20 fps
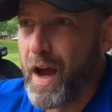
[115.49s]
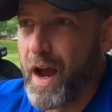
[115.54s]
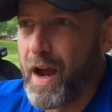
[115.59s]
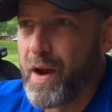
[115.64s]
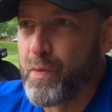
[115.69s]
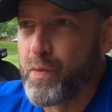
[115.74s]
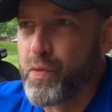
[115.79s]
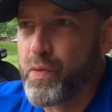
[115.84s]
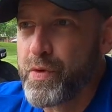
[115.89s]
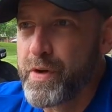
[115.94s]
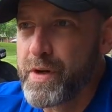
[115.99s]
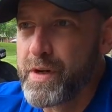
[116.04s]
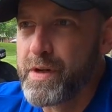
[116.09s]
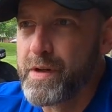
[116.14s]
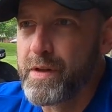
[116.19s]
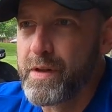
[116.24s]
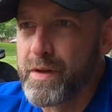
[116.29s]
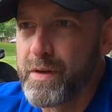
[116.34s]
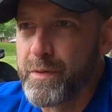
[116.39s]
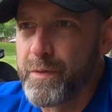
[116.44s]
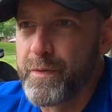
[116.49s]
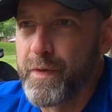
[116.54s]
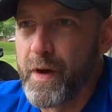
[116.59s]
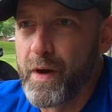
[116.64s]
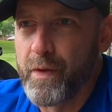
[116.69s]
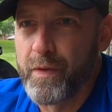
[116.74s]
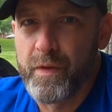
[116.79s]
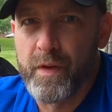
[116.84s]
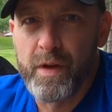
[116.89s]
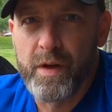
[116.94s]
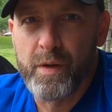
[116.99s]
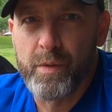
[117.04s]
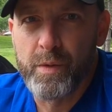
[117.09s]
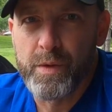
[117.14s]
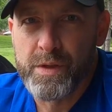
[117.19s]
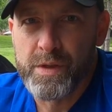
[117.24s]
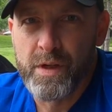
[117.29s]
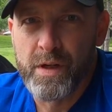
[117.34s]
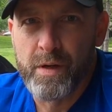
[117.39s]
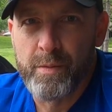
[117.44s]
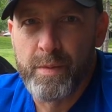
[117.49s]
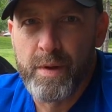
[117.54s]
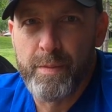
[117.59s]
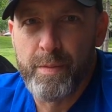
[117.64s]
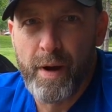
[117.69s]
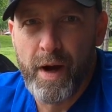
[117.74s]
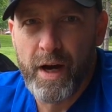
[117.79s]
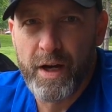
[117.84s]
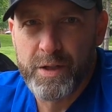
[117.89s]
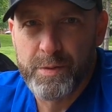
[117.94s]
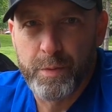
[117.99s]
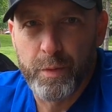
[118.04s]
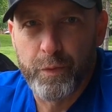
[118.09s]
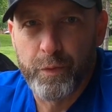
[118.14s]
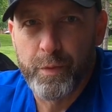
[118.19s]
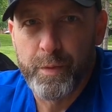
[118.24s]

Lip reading: I really felt that it was going to be possible